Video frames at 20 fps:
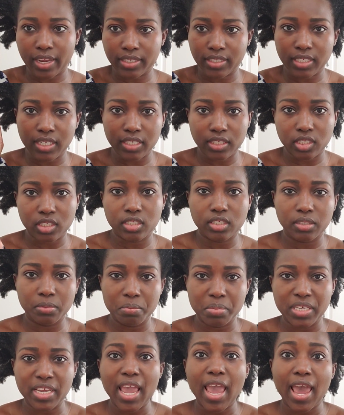I tend to
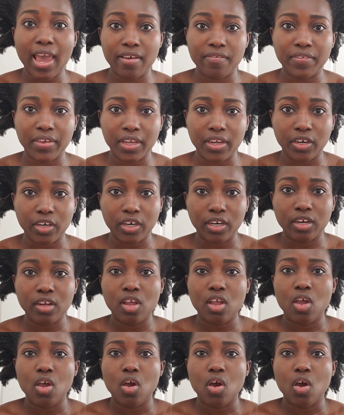be heavier